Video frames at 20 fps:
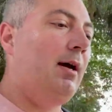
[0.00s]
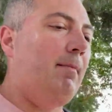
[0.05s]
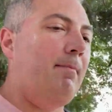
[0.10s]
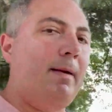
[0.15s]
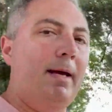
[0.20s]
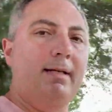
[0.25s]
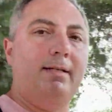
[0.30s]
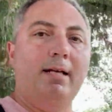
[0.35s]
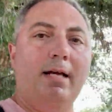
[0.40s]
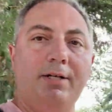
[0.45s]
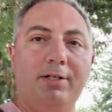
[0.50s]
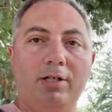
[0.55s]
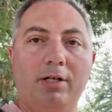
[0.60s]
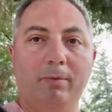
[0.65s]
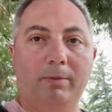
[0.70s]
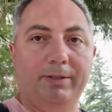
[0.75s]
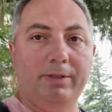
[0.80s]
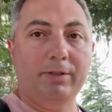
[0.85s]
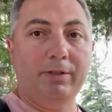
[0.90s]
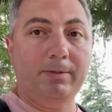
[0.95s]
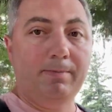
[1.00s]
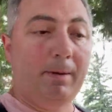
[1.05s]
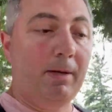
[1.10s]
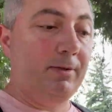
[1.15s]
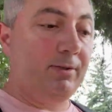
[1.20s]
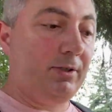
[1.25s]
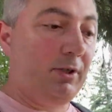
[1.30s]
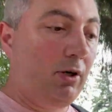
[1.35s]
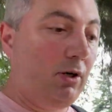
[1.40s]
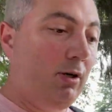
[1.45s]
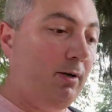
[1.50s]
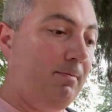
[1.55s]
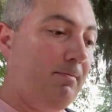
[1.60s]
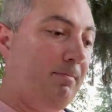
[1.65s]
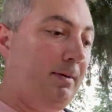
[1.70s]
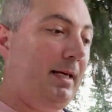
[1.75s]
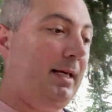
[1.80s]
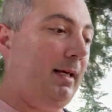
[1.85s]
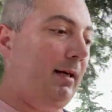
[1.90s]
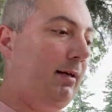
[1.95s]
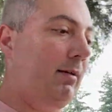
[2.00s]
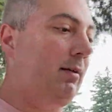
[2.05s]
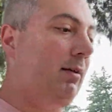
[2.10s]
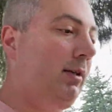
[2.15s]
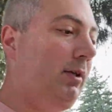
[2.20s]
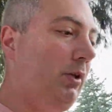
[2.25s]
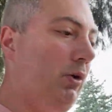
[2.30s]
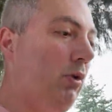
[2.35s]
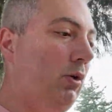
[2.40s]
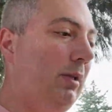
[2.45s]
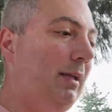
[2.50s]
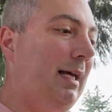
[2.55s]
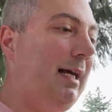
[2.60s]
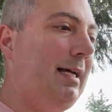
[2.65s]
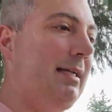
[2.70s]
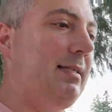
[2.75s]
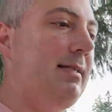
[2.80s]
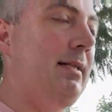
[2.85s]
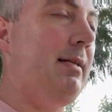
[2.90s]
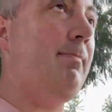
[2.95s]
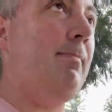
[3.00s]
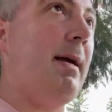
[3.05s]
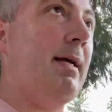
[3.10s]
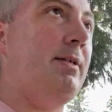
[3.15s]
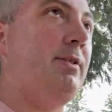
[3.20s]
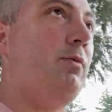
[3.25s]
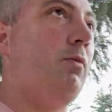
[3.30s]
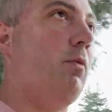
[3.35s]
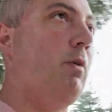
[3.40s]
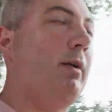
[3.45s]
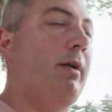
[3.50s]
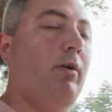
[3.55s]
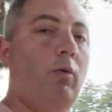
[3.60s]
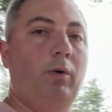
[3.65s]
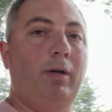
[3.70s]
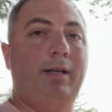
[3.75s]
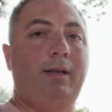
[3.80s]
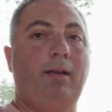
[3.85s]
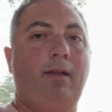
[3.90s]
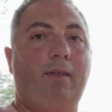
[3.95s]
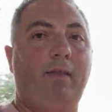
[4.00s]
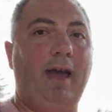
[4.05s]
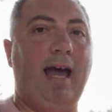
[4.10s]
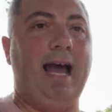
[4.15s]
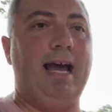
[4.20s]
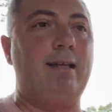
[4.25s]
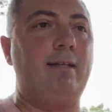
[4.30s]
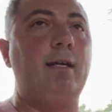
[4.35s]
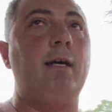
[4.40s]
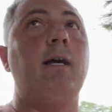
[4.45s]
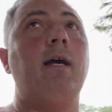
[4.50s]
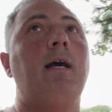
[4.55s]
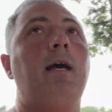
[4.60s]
Pay attention to what those spawns could be. Utilize the best one according to that.